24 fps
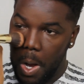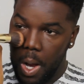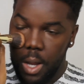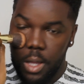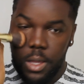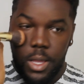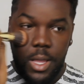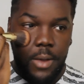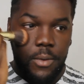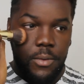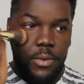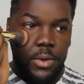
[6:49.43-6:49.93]

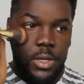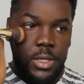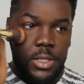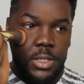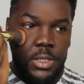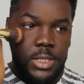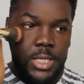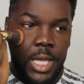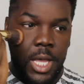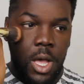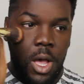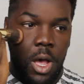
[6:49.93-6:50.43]
And that will
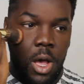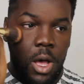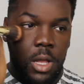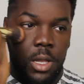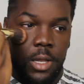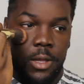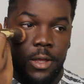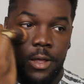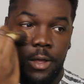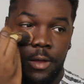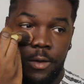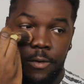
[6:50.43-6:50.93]
set
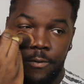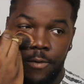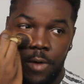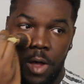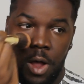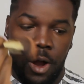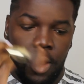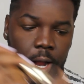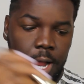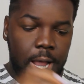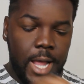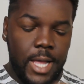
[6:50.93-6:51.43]
all of
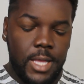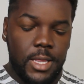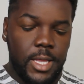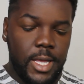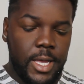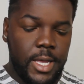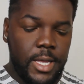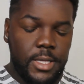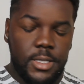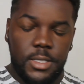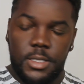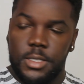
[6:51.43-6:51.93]
our
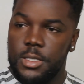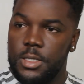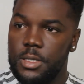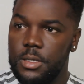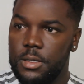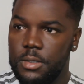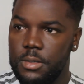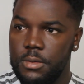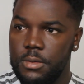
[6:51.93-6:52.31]
highlights.